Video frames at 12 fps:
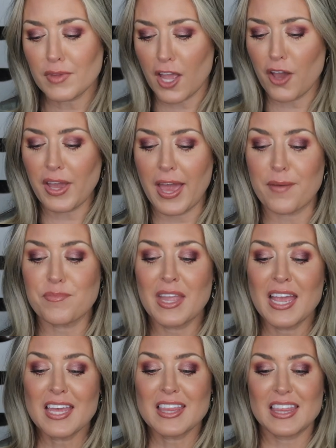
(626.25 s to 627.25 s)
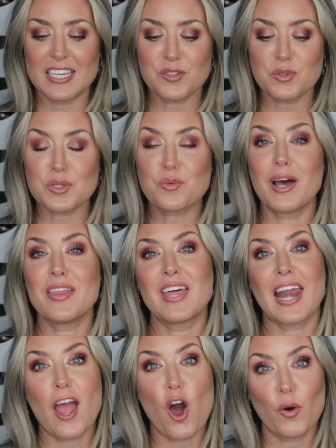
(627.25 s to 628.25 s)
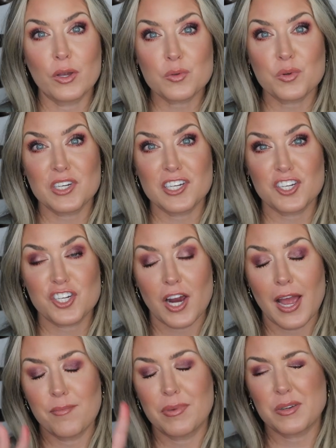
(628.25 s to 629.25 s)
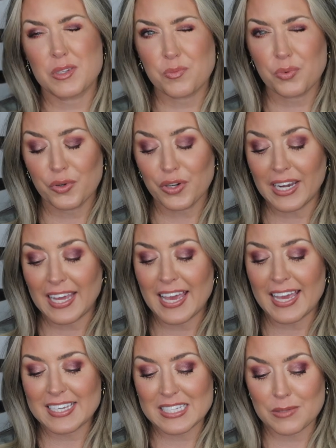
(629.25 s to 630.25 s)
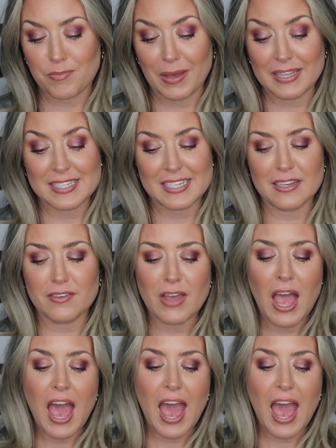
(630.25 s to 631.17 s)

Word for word: Okay. This was one that I always wanted to try, but it was pretty expensive.